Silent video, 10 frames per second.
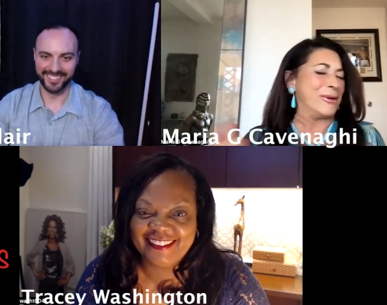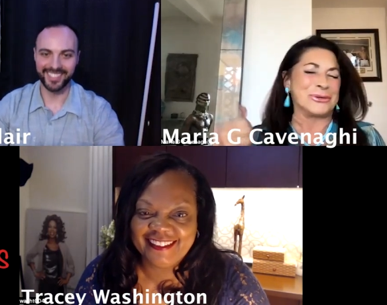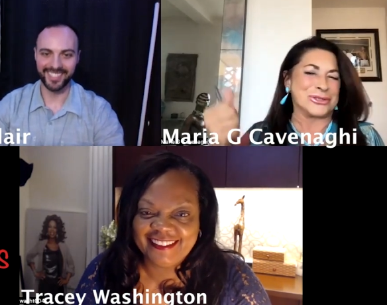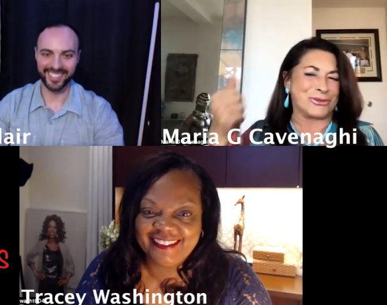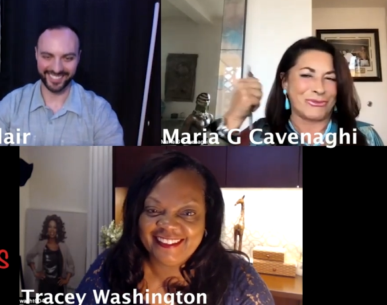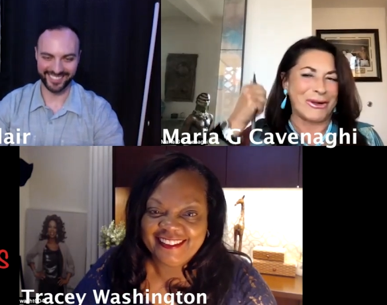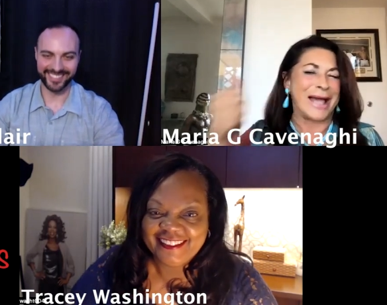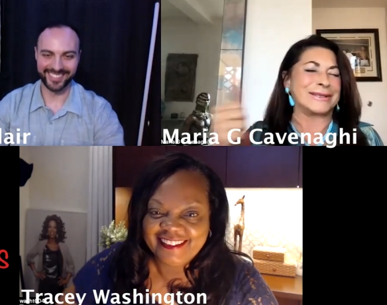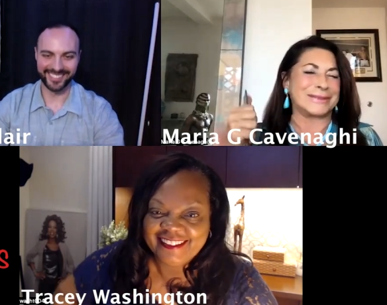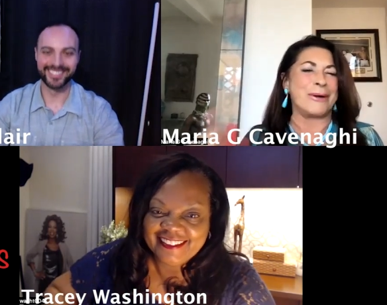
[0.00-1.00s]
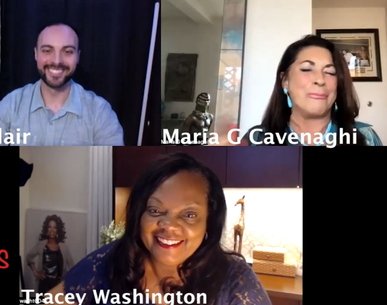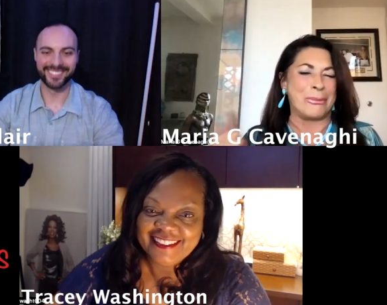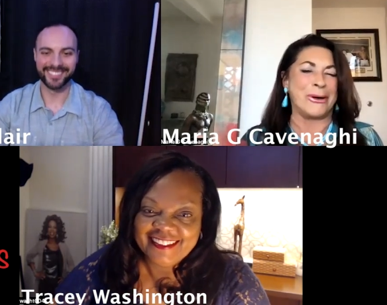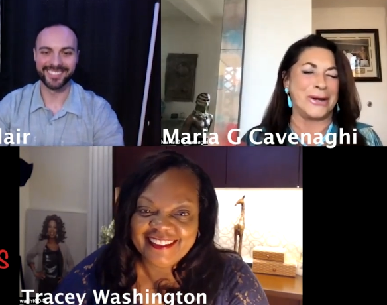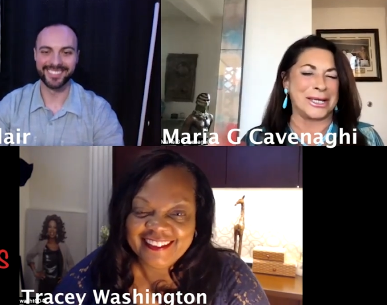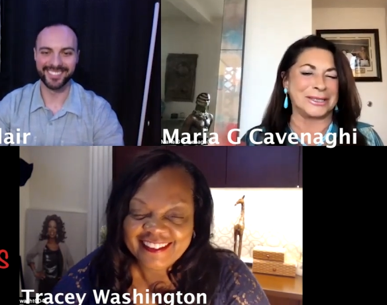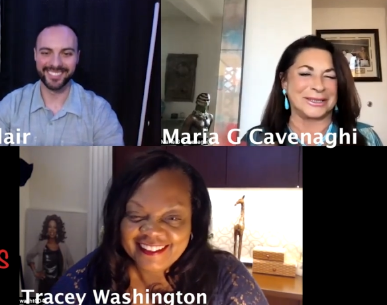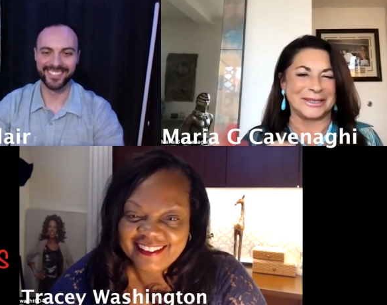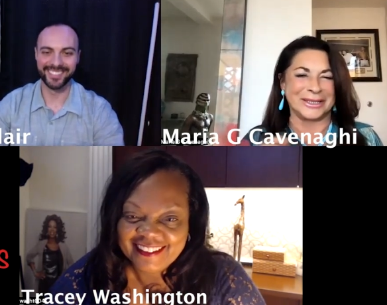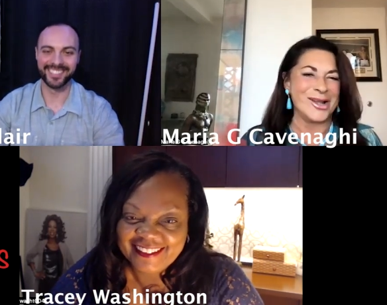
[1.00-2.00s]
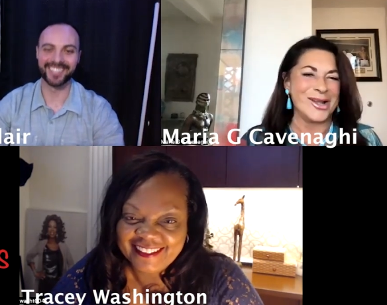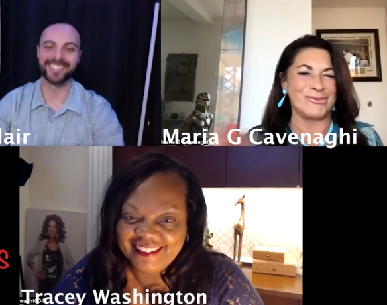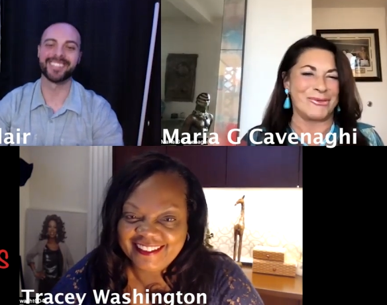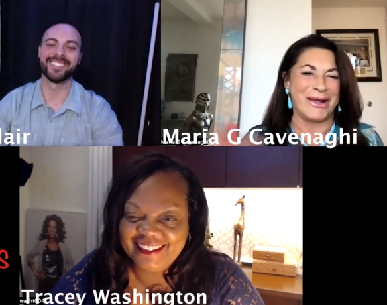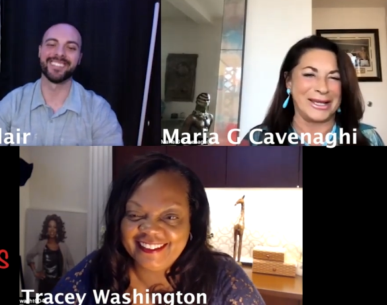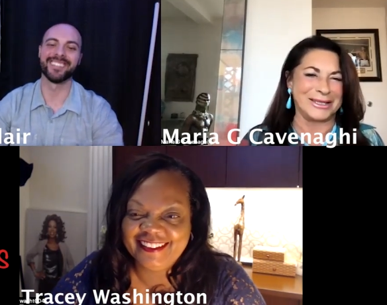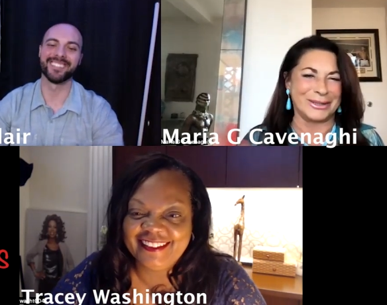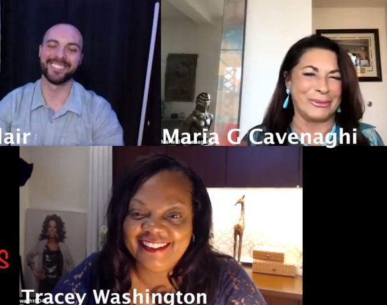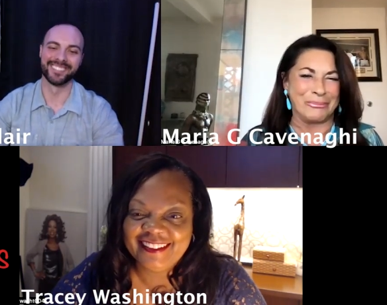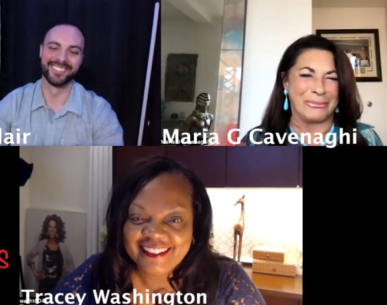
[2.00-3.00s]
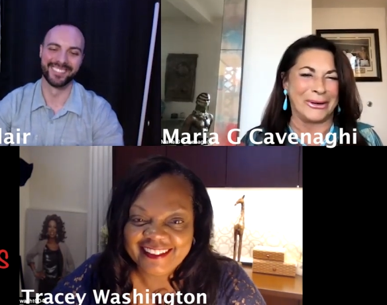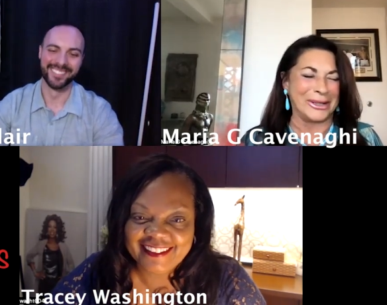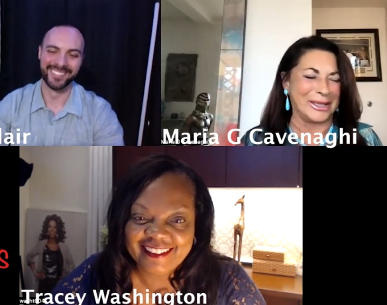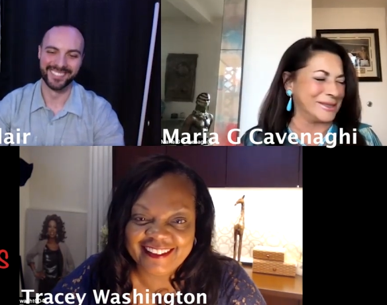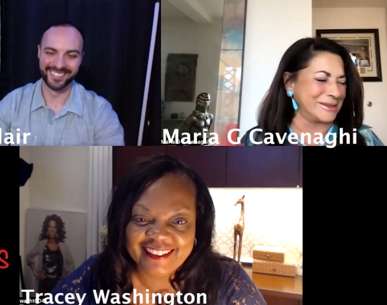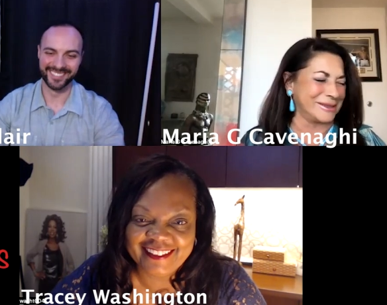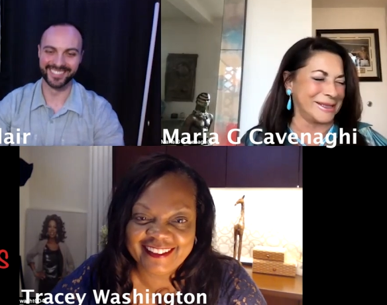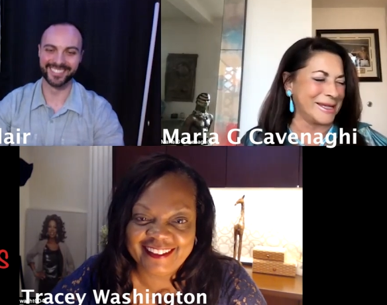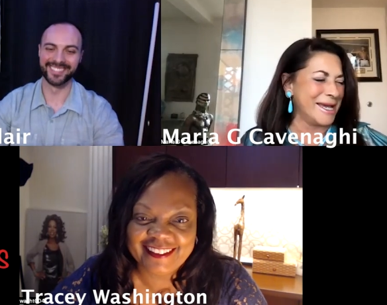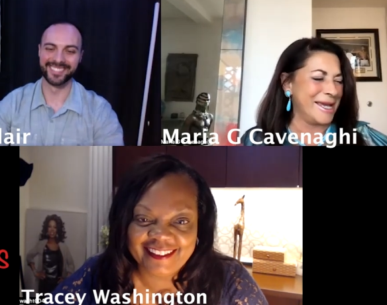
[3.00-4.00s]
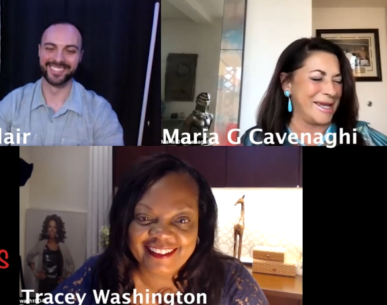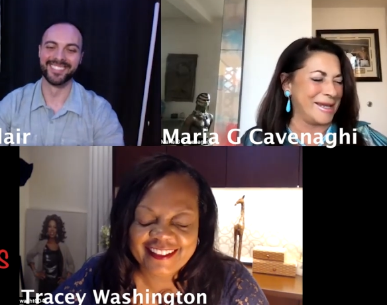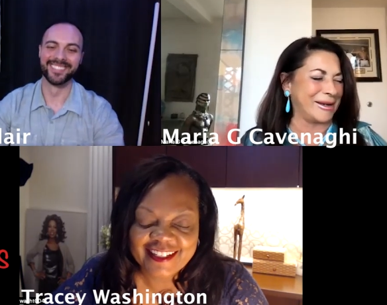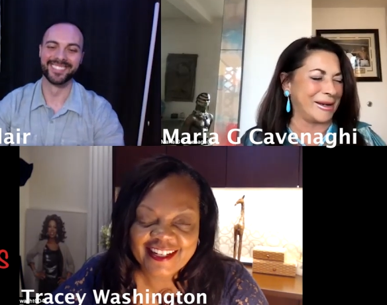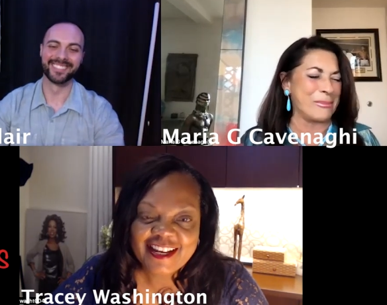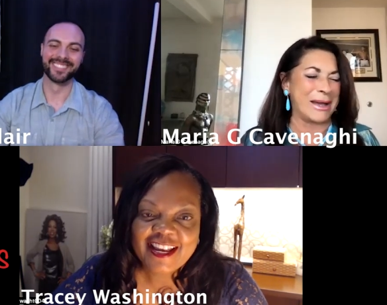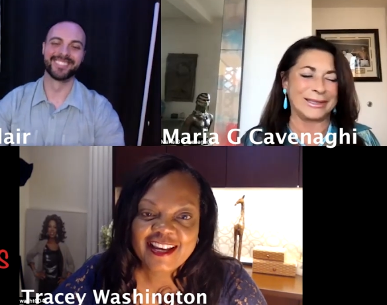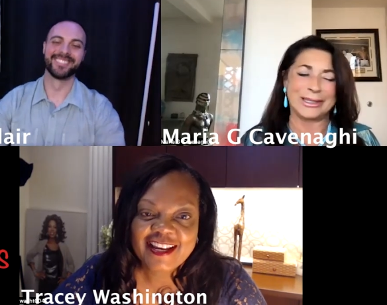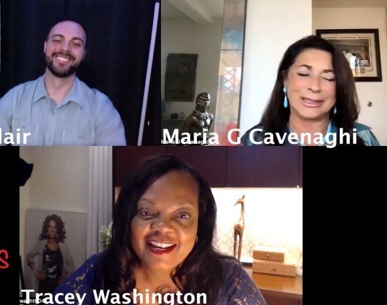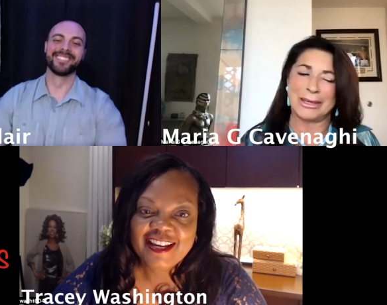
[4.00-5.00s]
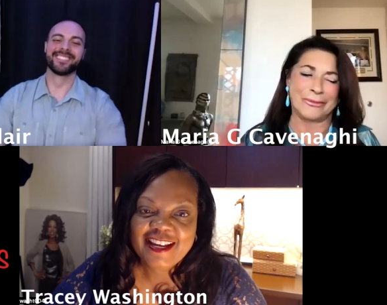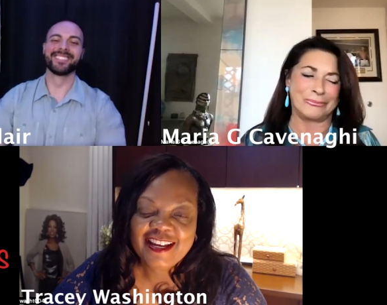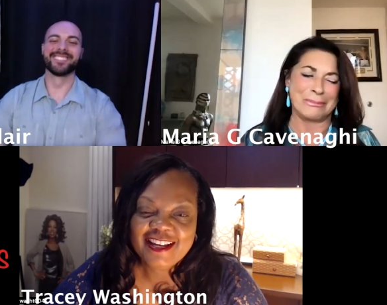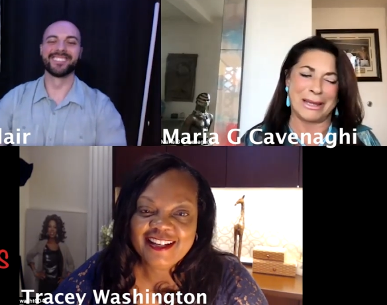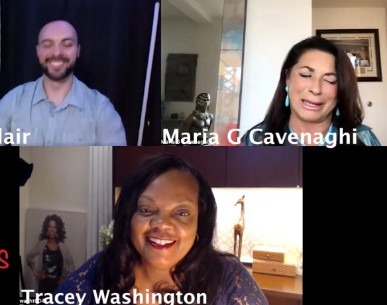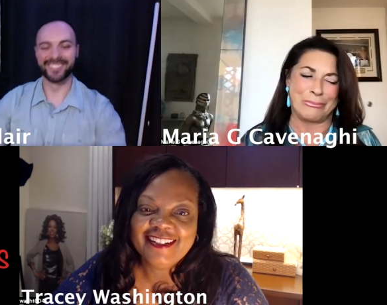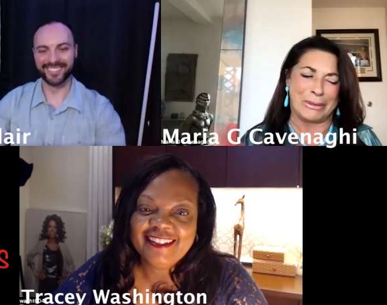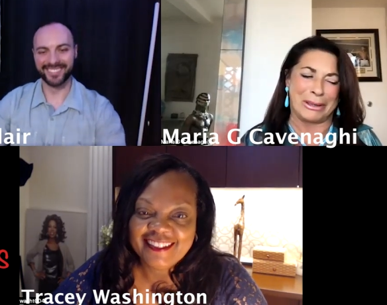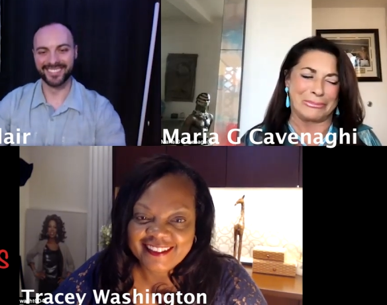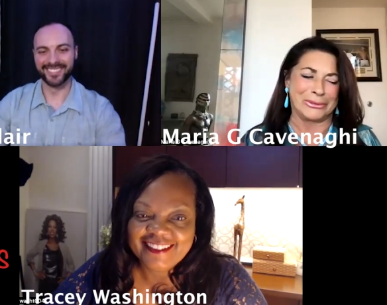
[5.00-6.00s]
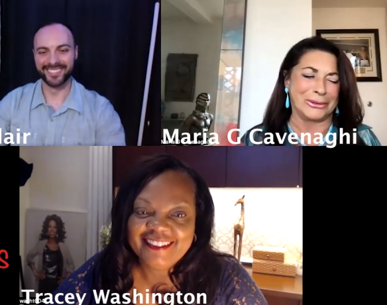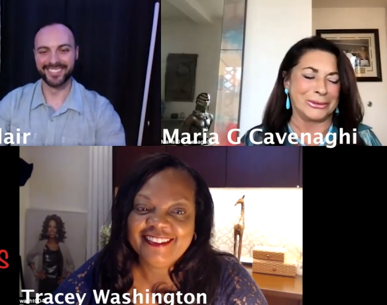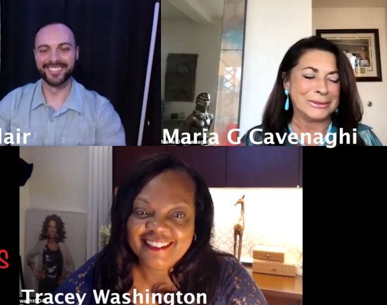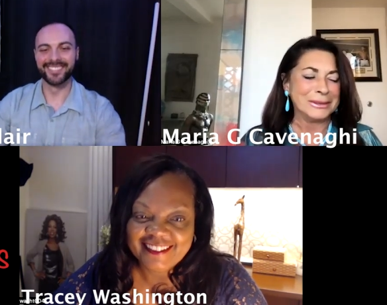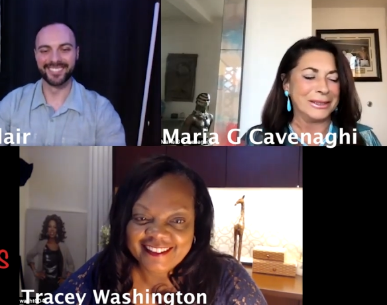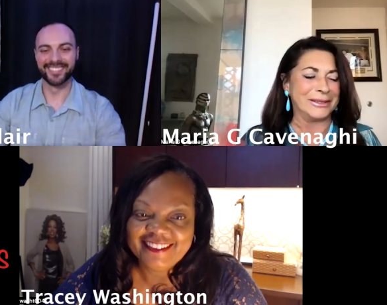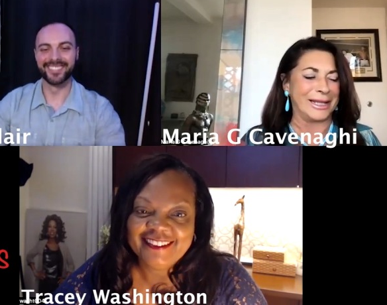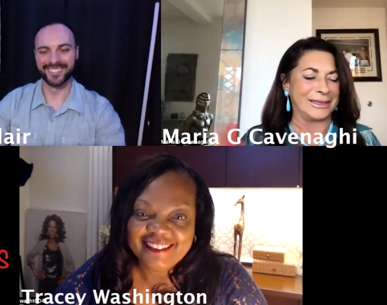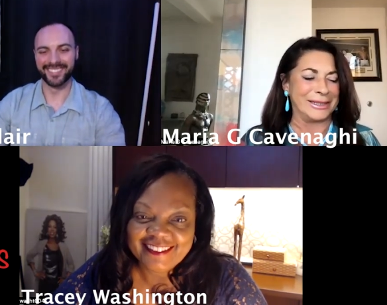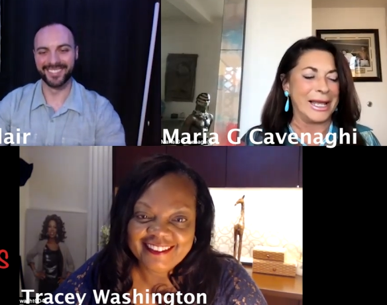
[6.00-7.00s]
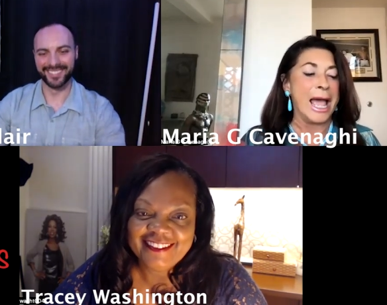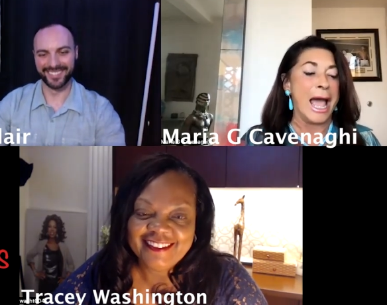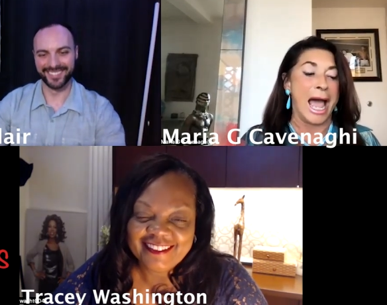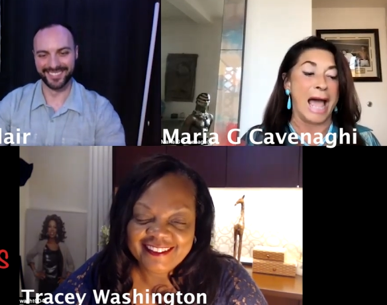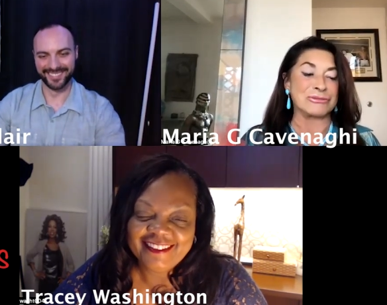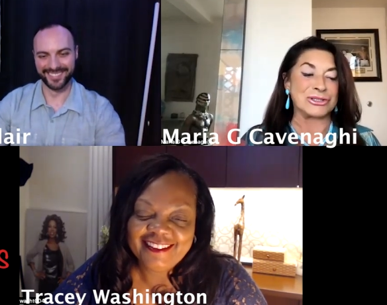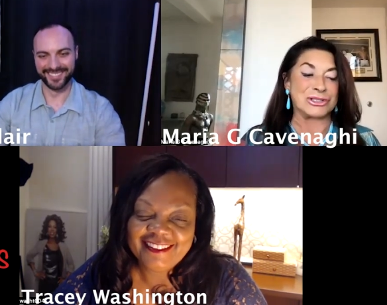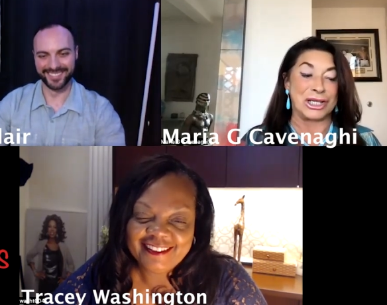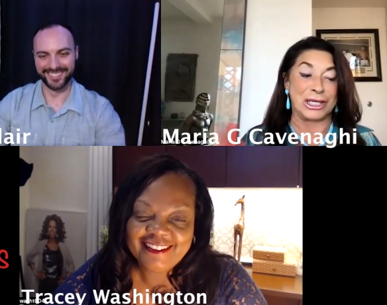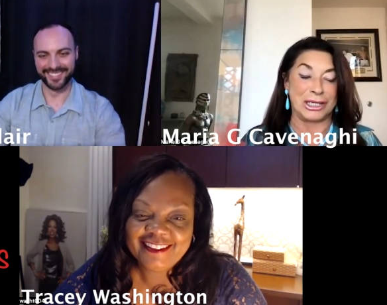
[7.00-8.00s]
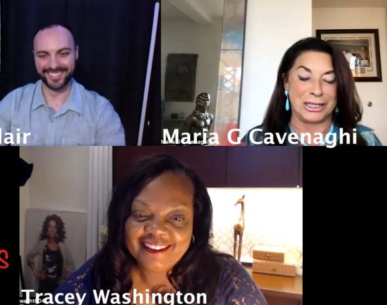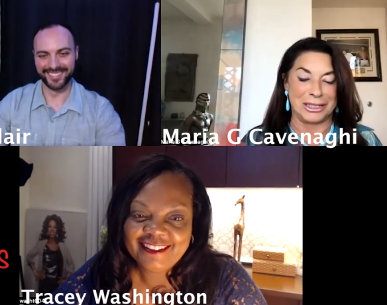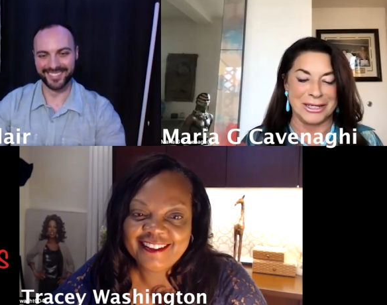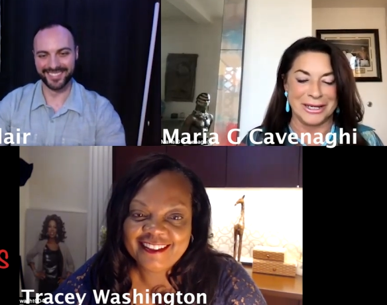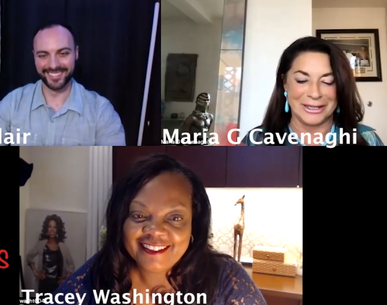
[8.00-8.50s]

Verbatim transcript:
Speaker 1: he yeah. was right on point. right on point. He reminded me of many people mm. that obscene.